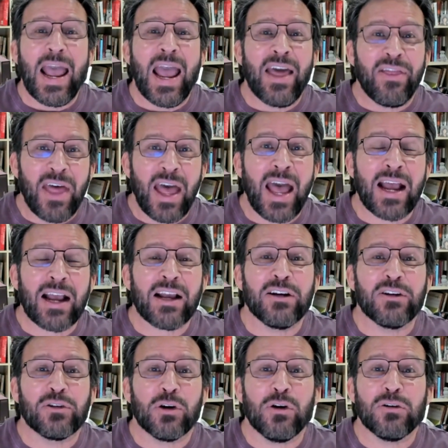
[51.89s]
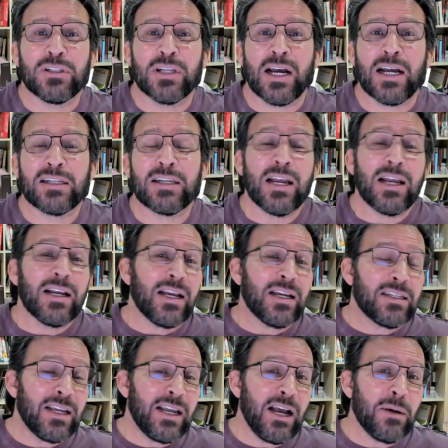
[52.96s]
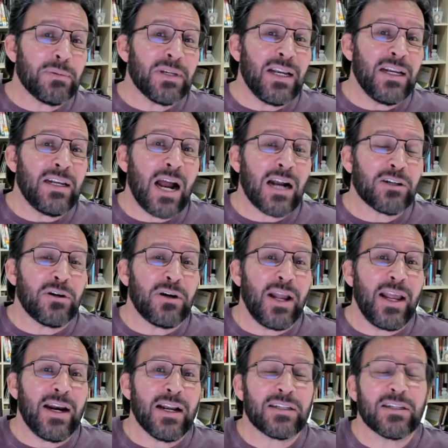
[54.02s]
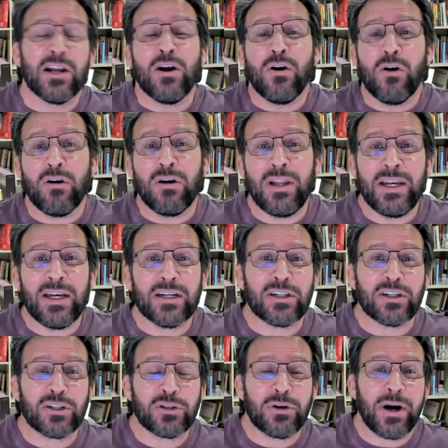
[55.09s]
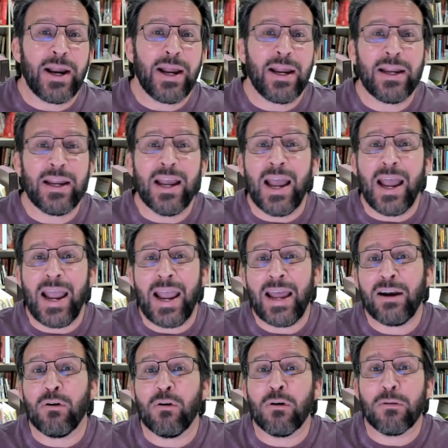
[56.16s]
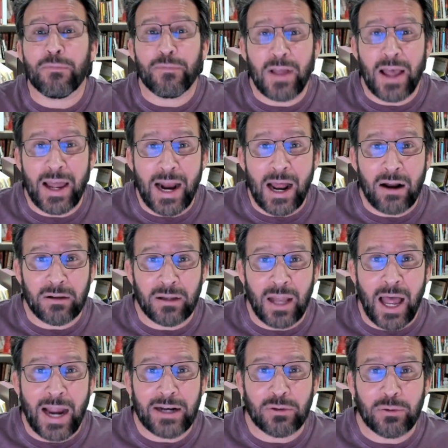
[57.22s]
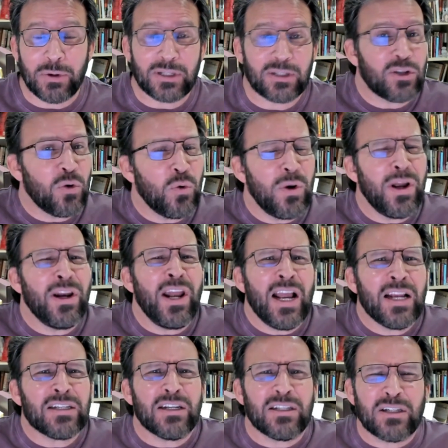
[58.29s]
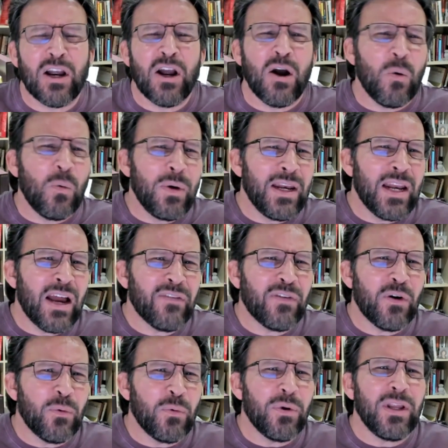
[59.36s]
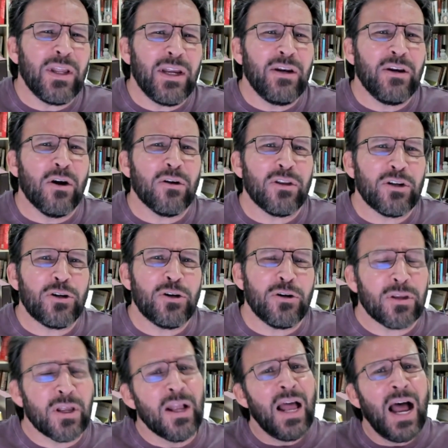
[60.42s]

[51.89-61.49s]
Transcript: And that controls us because it helps indoctrinate us or lead us astray and or flat out lie to us. So in essence, we never really know the truth.